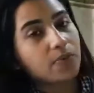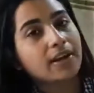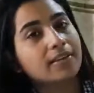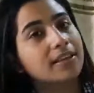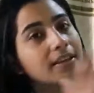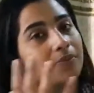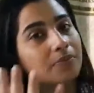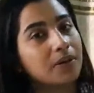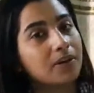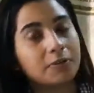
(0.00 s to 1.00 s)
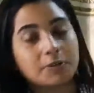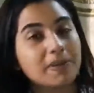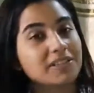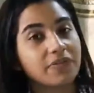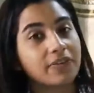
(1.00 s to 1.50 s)
where in the
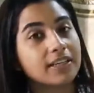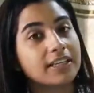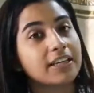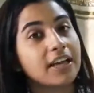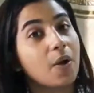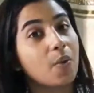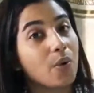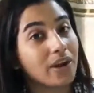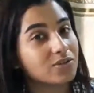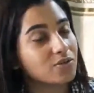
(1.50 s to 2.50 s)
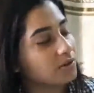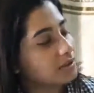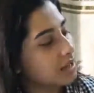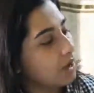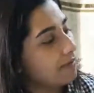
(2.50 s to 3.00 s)
specifically
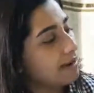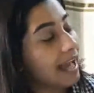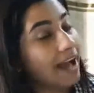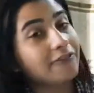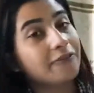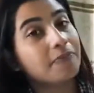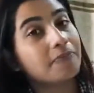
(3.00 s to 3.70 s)
restaurants, we'll have